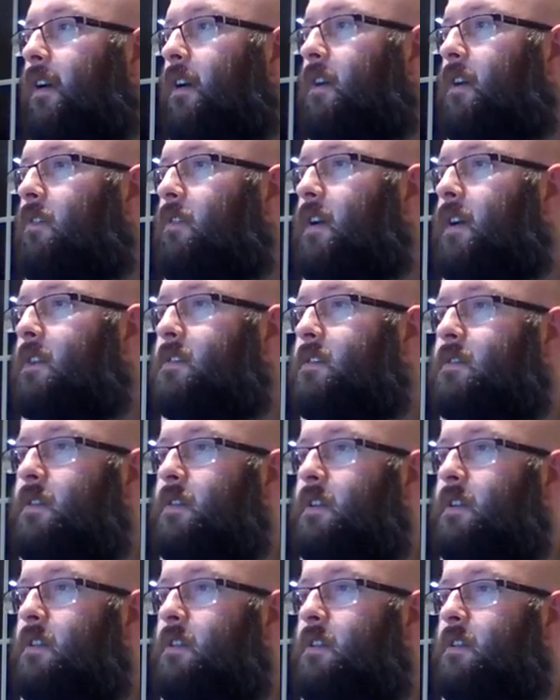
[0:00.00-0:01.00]
Alright,
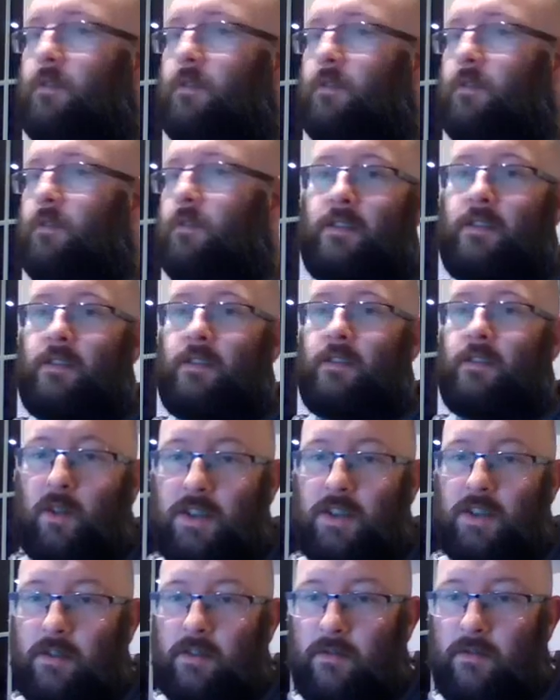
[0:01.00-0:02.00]
should we go on to
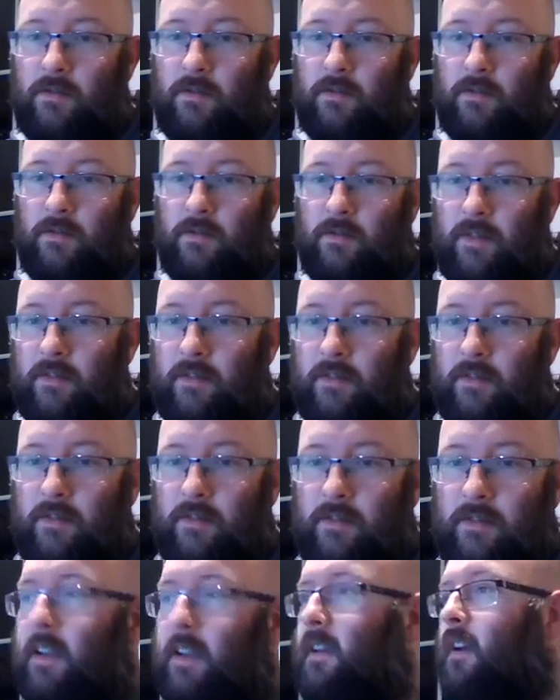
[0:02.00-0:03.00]
question 15
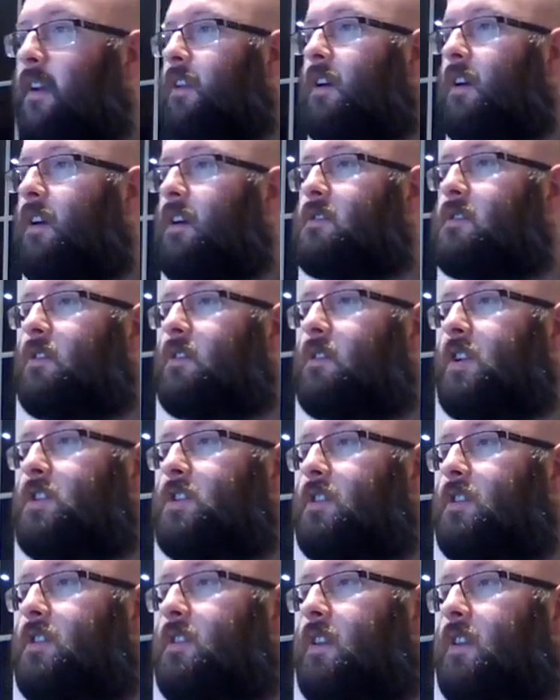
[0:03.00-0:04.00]
now, the last
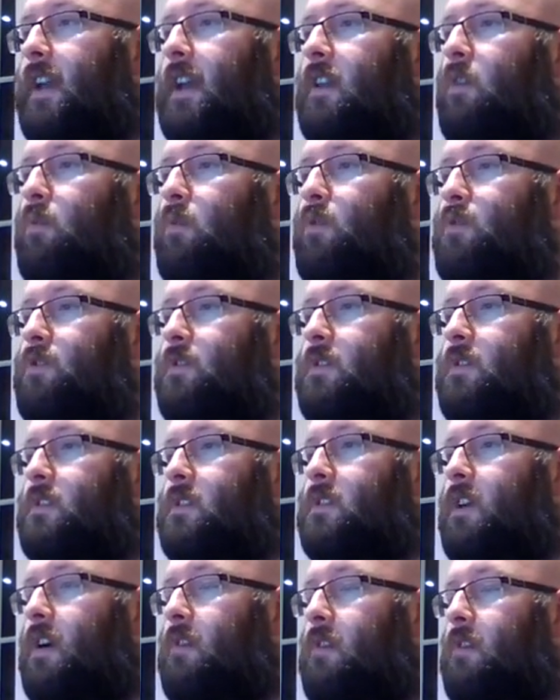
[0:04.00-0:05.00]
question. Again, I
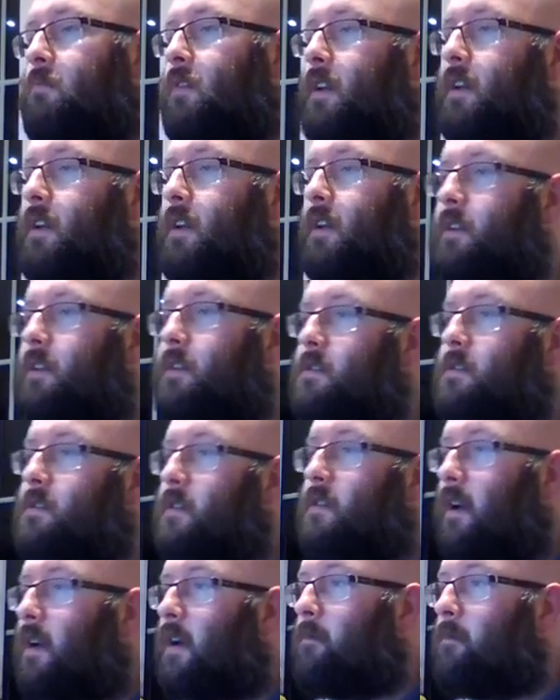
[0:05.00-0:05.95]
will tiebreakers.